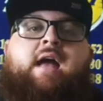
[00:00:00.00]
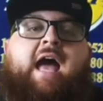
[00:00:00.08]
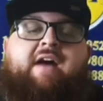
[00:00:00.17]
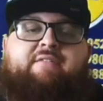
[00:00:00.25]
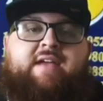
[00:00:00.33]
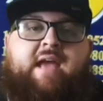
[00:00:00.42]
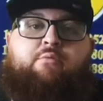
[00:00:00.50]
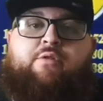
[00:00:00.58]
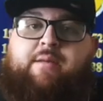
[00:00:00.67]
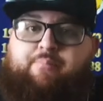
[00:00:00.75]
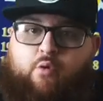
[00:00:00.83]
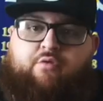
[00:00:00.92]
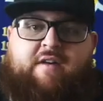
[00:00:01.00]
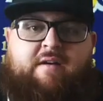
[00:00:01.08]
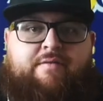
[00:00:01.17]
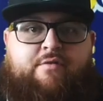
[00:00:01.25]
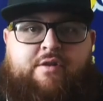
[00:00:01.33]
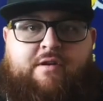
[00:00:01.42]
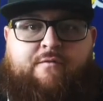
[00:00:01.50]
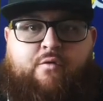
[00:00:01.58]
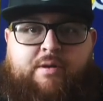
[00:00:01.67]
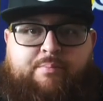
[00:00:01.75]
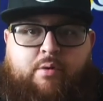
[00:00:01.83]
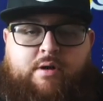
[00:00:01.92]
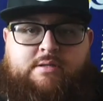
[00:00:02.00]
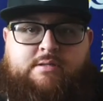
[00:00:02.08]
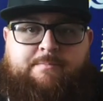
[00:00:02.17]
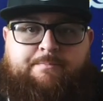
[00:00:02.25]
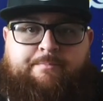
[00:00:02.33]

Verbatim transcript: have a game where they both have thirty or forty points,